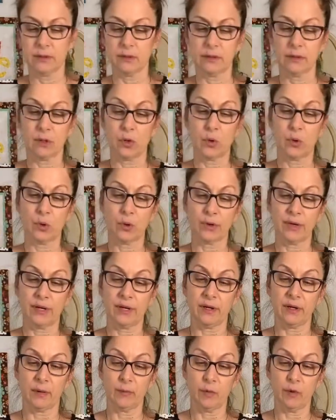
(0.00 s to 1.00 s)

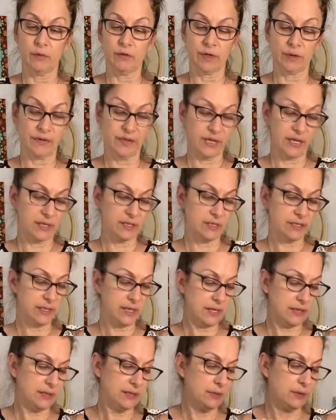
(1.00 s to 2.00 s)
cording moved on the
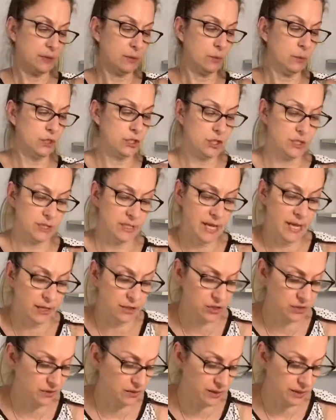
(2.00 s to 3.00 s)
inside, which is
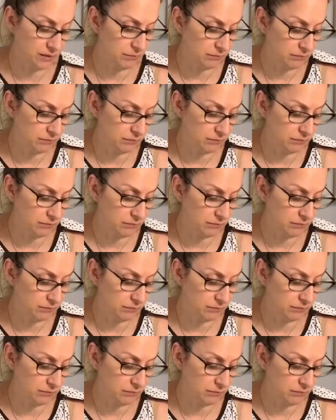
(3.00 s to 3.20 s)
actually